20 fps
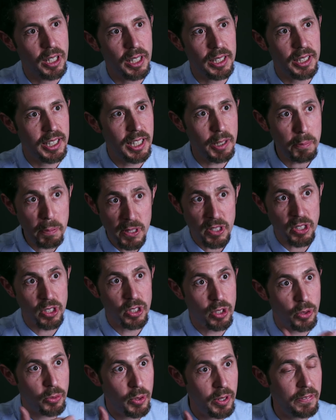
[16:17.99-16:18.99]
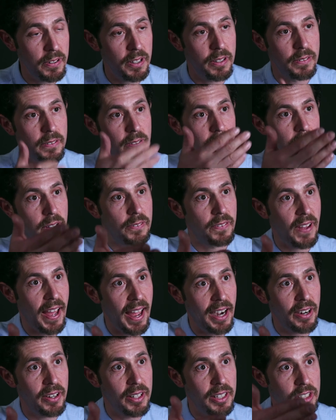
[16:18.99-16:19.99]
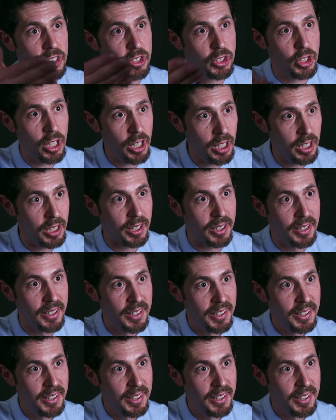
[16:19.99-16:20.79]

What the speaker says: Like, Kipp is a derivative of Harriet's song.